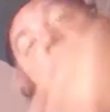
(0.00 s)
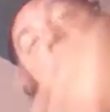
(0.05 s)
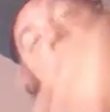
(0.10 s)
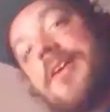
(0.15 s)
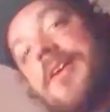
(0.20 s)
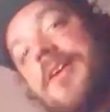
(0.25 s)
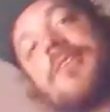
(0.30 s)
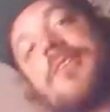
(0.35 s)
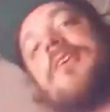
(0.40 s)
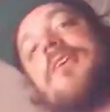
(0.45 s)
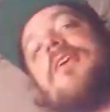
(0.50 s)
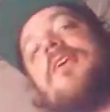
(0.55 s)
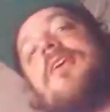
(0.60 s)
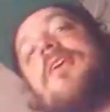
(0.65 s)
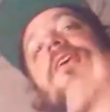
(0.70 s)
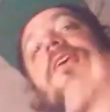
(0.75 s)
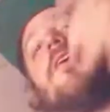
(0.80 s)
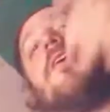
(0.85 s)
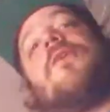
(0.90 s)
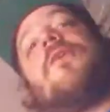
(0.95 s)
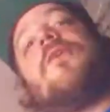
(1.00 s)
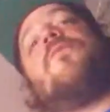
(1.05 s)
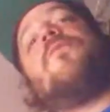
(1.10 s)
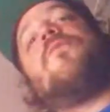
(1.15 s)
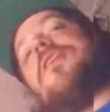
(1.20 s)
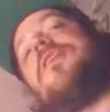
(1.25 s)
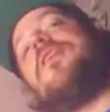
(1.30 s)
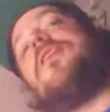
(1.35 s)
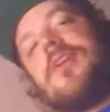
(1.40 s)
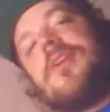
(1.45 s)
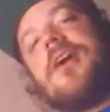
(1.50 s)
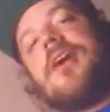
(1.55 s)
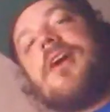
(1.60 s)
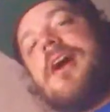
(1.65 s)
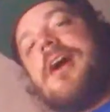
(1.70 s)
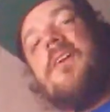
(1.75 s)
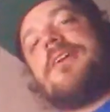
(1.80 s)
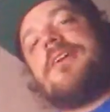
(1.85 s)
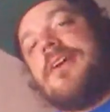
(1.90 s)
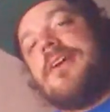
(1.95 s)
when you're locked up?
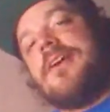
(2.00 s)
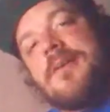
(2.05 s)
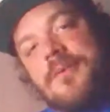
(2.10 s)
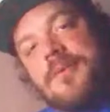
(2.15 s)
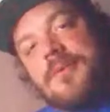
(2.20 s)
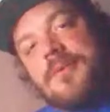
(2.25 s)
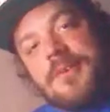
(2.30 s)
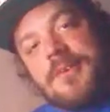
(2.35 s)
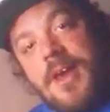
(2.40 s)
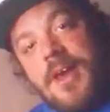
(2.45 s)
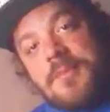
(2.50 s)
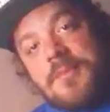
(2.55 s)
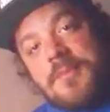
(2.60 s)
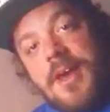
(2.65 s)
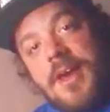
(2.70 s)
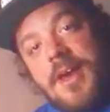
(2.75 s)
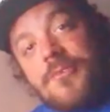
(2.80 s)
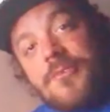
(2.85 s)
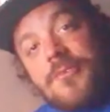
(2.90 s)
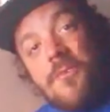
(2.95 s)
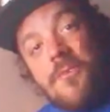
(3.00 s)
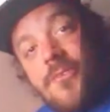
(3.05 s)
As a matter of